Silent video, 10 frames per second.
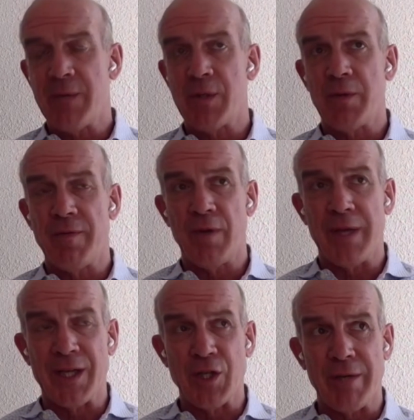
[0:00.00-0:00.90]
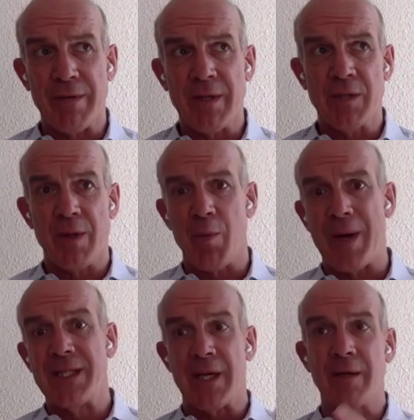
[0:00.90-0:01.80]
which we're fully engineering. It's where the
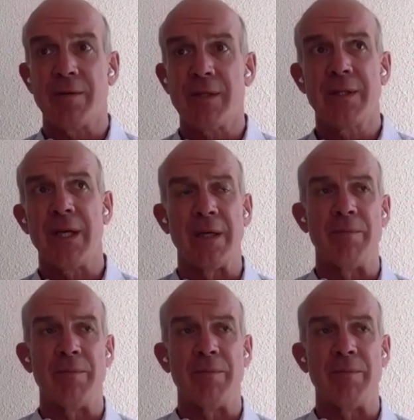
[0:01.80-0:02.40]
waste goes.